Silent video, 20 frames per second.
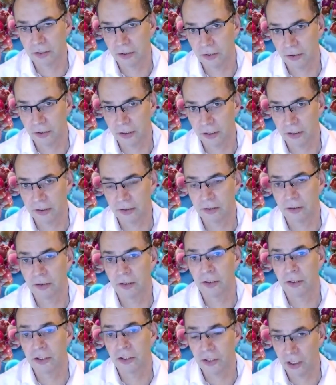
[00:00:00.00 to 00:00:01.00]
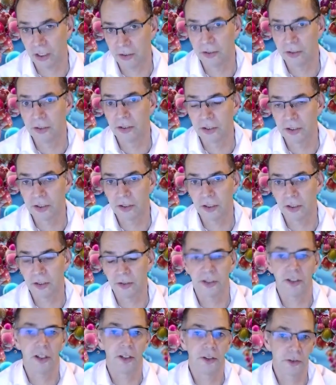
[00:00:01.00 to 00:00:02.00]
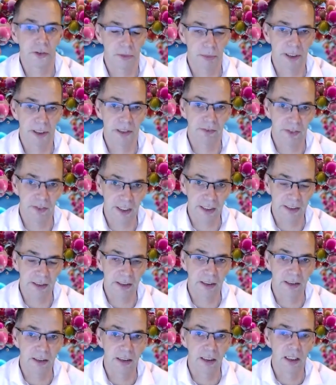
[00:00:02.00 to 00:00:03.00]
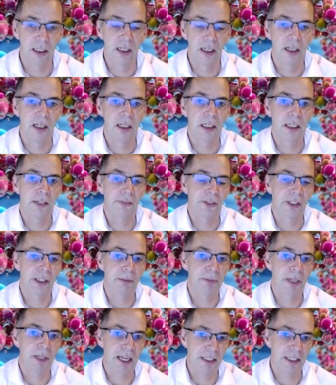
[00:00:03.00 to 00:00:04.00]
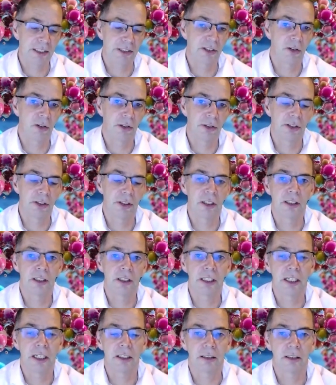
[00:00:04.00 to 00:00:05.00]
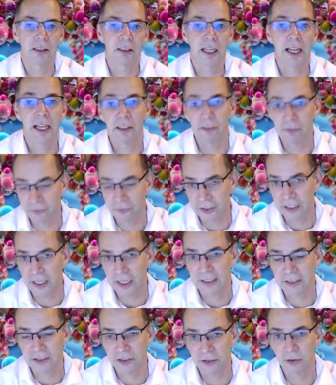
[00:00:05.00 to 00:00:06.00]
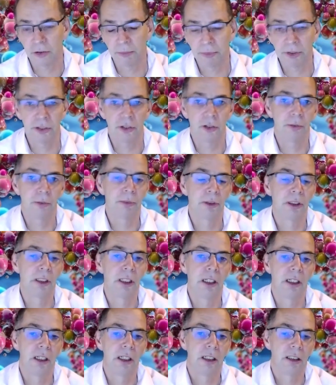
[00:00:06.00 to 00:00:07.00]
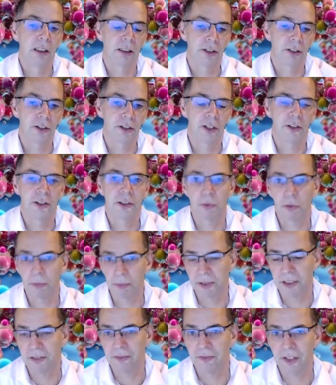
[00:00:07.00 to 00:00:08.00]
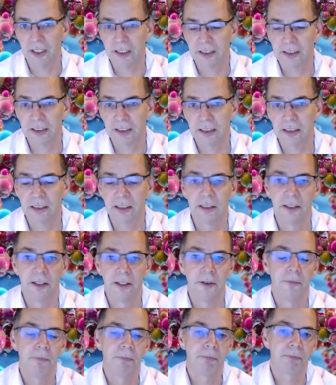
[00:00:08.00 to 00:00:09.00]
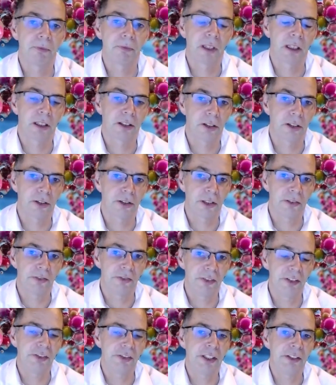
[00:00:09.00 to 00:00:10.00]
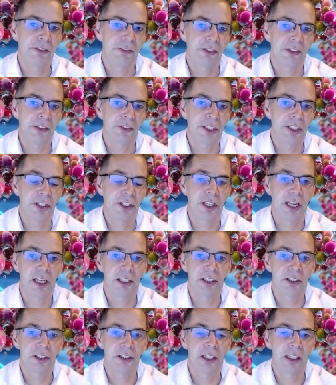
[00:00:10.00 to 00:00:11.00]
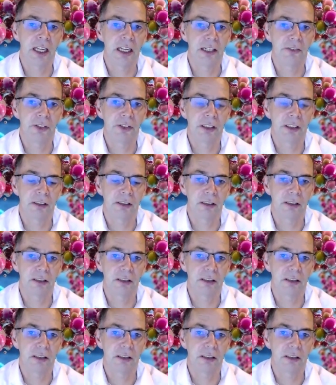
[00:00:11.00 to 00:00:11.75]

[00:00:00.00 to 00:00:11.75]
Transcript: to their sons will be affected. If they pass on their healthy X chromosome, the sons won't be affected. So there's a 50-50 chance they'll have a